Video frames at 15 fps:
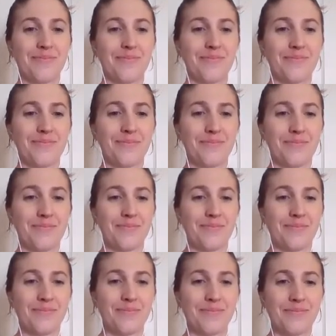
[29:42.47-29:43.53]

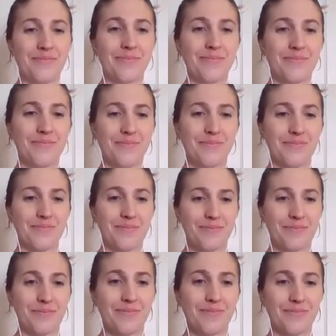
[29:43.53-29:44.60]

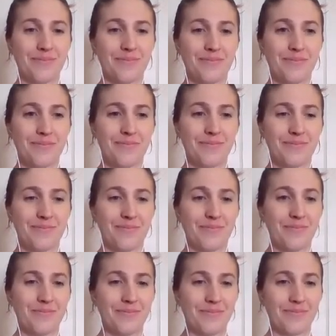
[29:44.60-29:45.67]

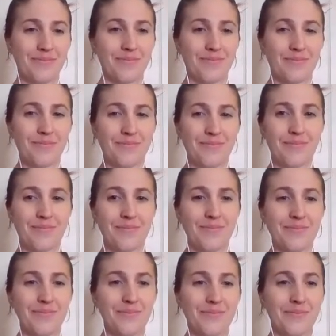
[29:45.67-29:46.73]

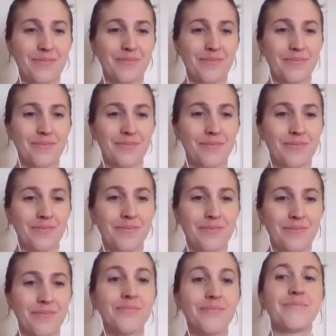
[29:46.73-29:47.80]

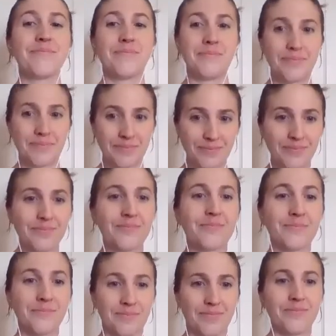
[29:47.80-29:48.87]

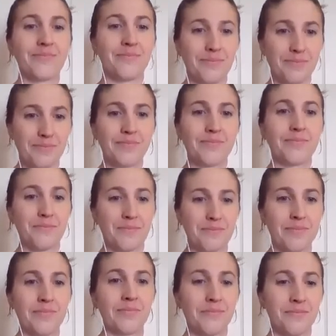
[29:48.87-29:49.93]

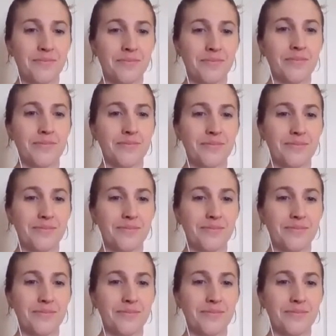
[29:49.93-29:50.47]
The person shown says nothing.